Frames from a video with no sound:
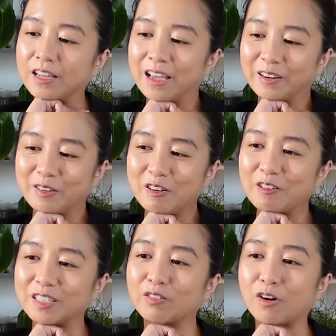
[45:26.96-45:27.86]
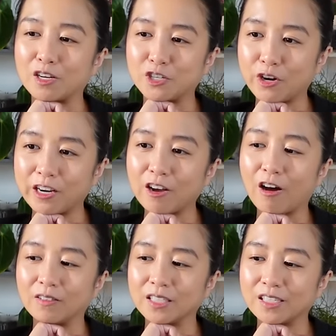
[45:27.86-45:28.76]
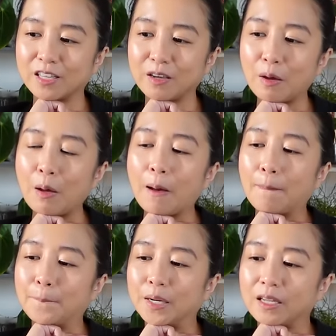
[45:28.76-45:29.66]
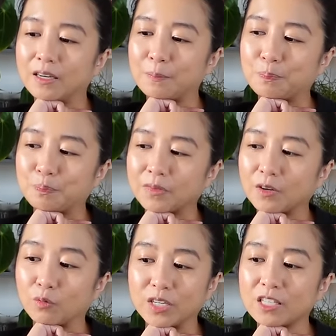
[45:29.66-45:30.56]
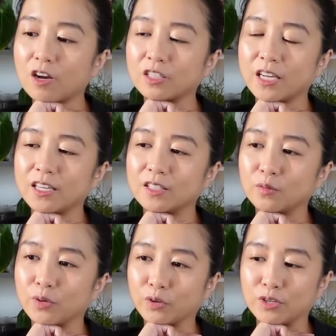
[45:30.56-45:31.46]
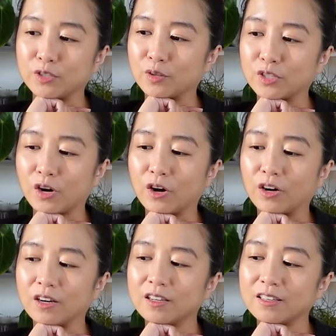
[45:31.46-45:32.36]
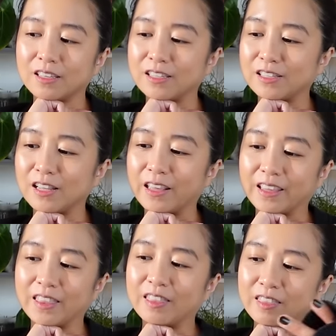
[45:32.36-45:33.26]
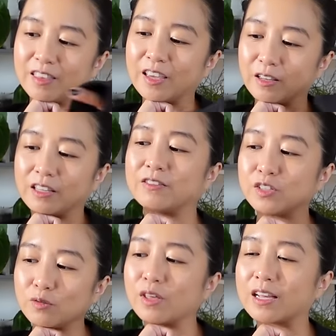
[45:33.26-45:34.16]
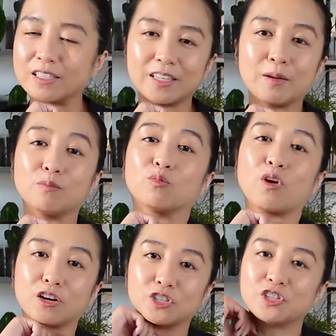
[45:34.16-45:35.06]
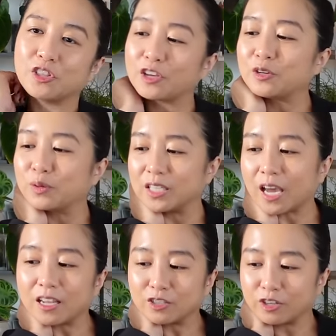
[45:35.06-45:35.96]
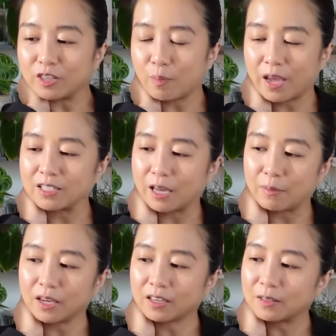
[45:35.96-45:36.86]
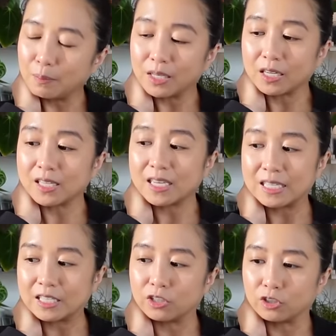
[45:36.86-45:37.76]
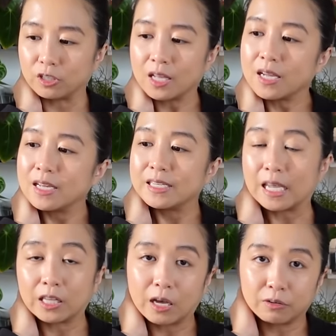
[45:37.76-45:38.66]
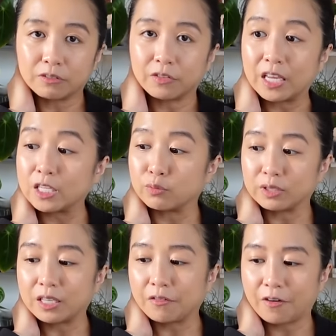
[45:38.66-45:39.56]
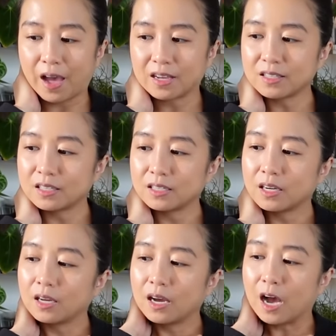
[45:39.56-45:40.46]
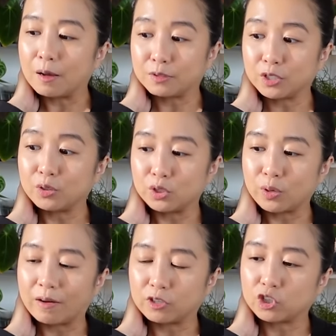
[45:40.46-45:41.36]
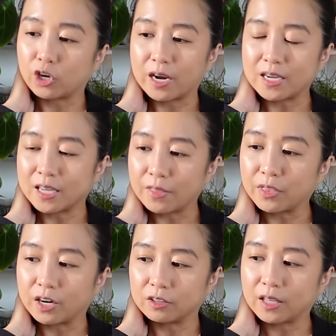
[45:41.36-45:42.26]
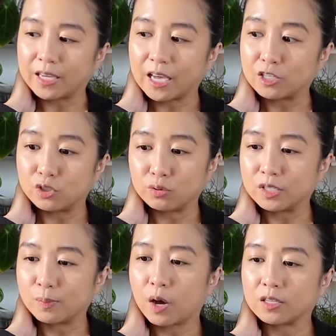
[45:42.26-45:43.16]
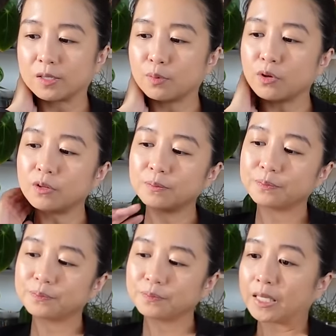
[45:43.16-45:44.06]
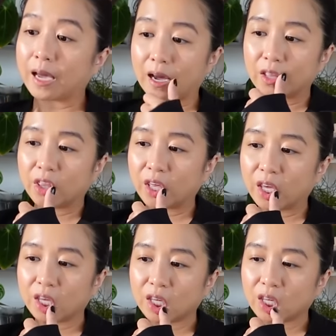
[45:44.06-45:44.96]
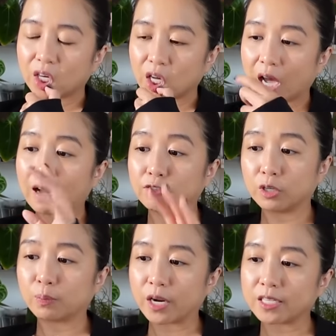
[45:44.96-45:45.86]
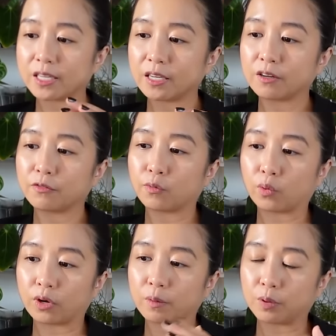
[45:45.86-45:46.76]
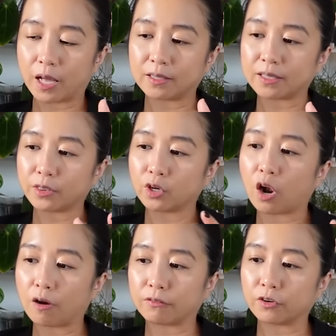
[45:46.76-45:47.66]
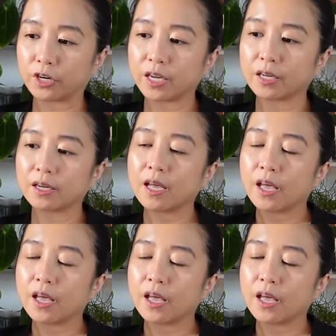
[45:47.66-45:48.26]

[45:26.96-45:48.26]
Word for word: I don't know, it's frustrating, obviously, but restock days with Crystal Star is like it gives you that same rush that you would get during the pandemic because they still sell out of things really fast. Um, so you do have to try and get there like as soon as possible. Yeah, they have good pricing for the plants that they're offering.